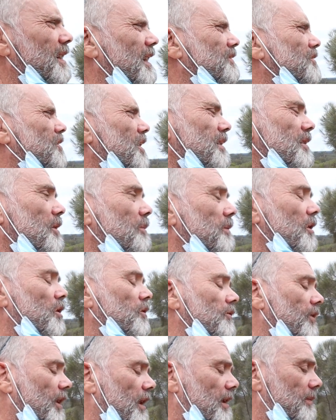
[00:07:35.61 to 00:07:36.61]
It's in the
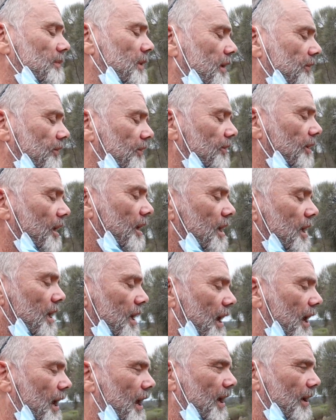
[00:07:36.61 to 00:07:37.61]
museum. It's
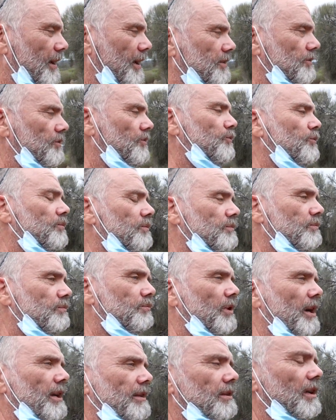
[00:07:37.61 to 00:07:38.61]

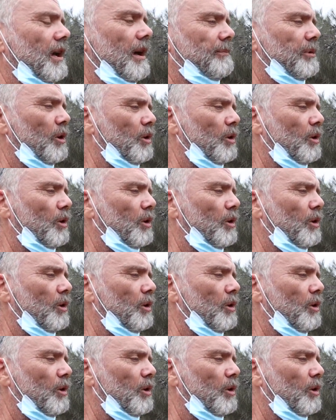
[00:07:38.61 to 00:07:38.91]
written up,